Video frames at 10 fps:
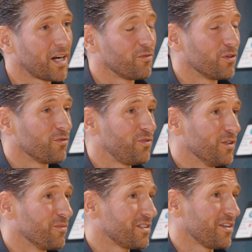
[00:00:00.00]
will
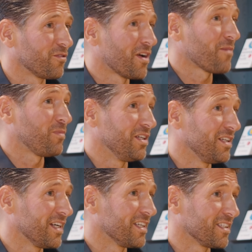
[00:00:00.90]
feel myself
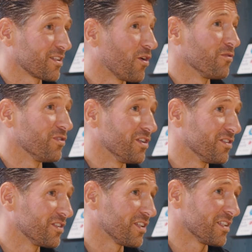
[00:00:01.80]
happy and
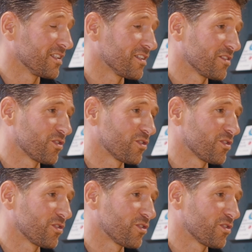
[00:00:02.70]
confident and